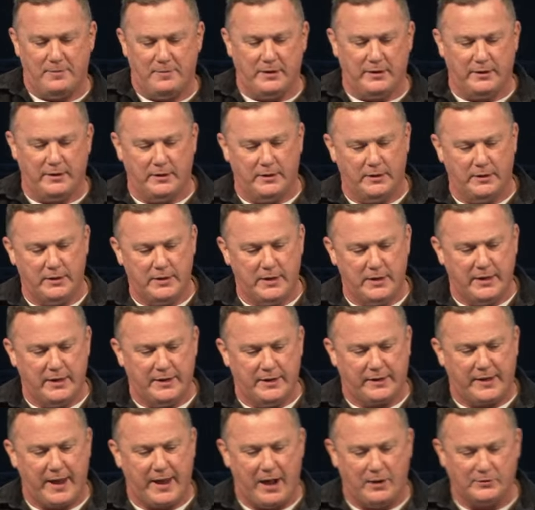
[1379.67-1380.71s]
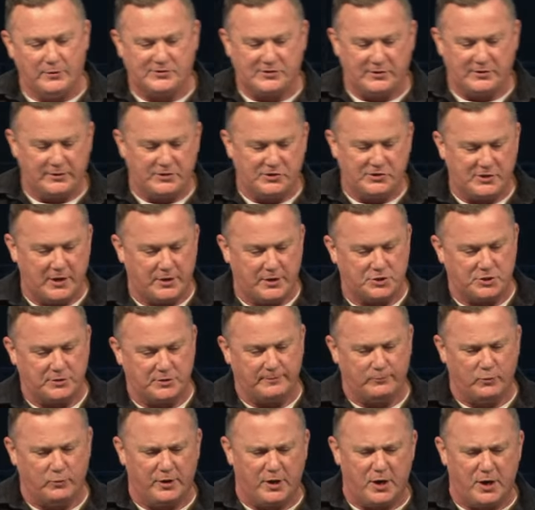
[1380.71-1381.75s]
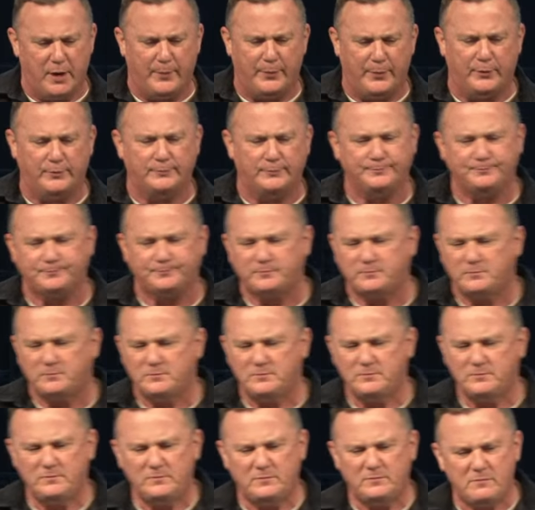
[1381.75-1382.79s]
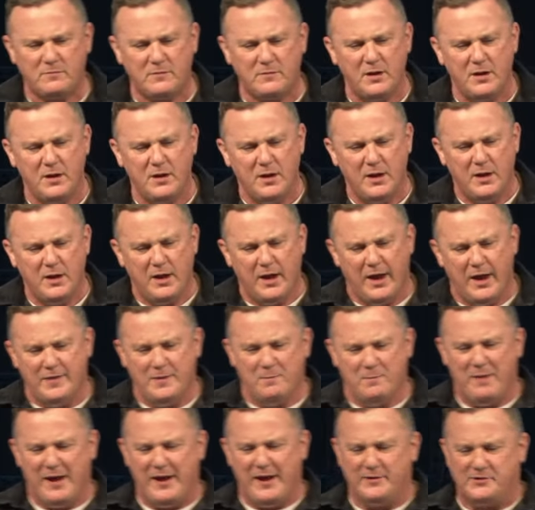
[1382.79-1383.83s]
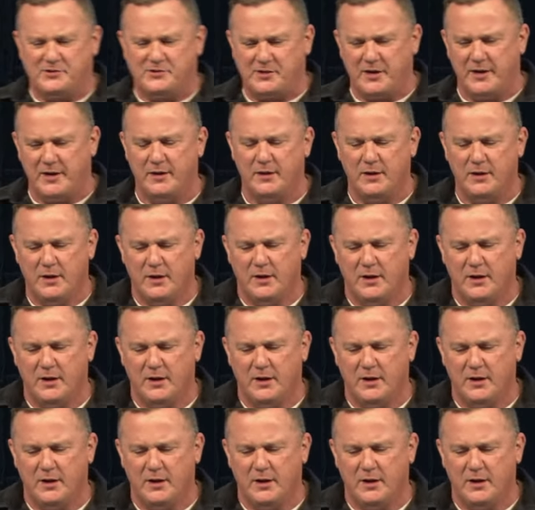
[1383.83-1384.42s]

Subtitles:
being in a counseling session with a couple, and the man said,